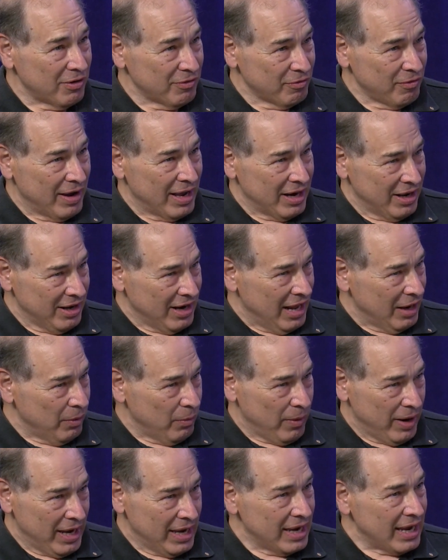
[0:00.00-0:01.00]
of Granite United
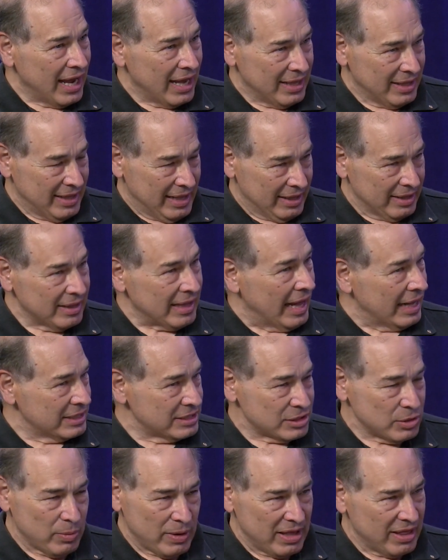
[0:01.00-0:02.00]
Way, and yep. that,
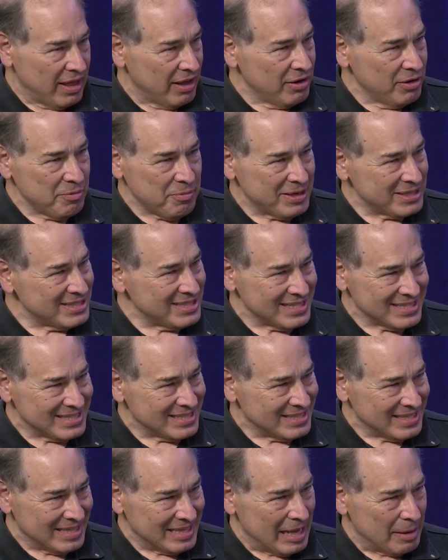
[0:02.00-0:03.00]
that's the way they do
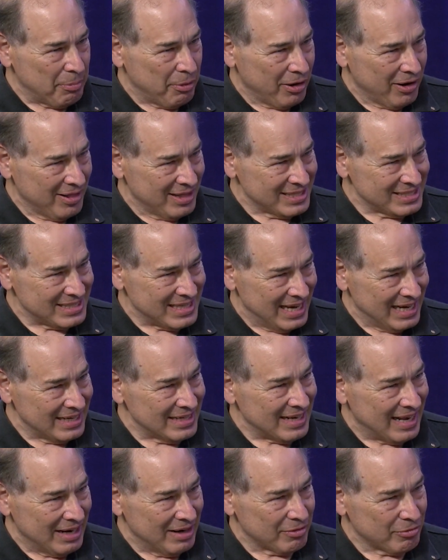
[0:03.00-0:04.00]
business in that part of the state
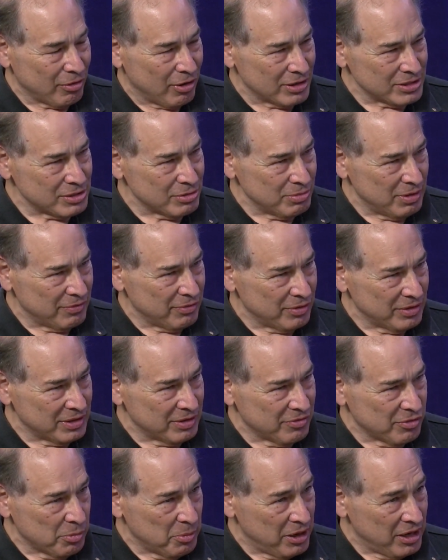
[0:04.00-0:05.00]
and across the river into
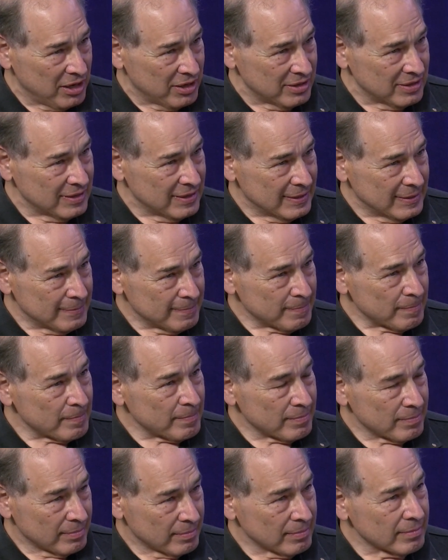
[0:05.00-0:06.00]
Vermont.
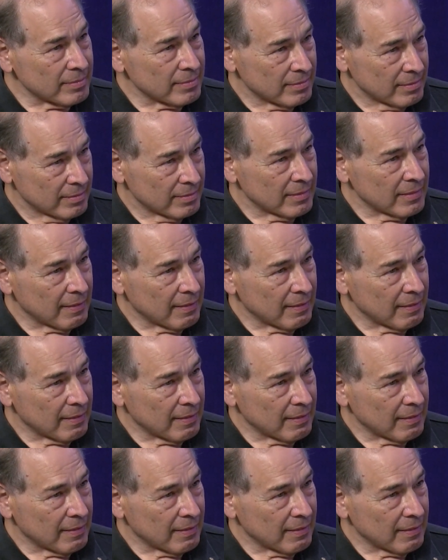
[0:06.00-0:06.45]
Okay. Well, that's